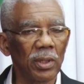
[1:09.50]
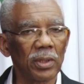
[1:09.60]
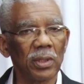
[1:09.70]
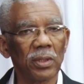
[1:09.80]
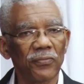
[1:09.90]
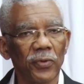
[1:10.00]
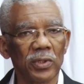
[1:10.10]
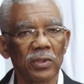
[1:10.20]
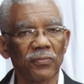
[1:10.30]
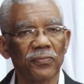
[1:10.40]
on the
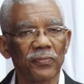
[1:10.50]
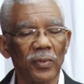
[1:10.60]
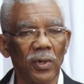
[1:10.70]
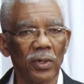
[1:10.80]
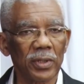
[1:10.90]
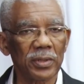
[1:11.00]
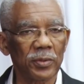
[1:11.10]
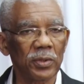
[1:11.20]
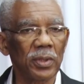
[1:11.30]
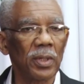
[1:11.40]
1st of
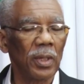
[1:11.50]
August